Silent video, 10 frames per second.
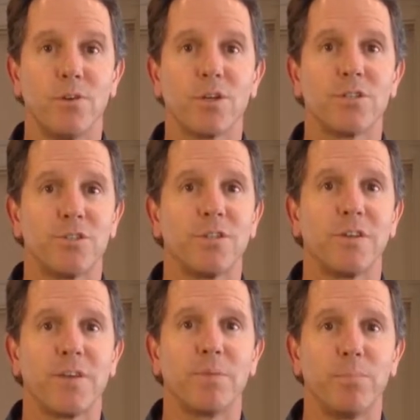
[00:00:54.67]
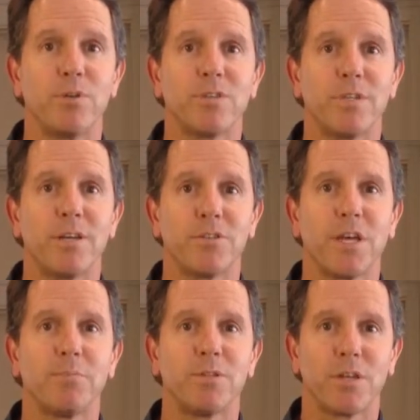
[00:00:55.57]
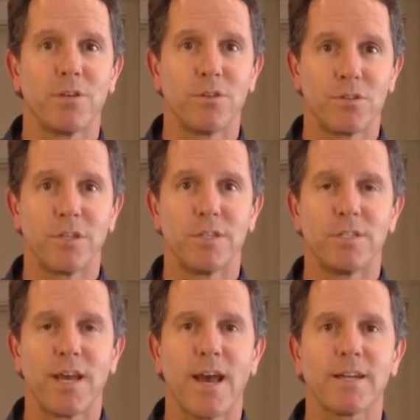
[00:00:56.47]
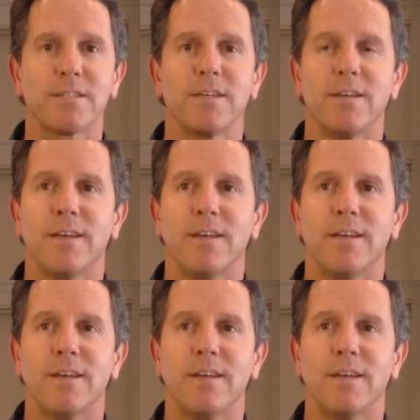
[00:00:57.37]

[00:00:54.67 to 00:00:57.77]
look and see that that built-in entertainment center is still intact.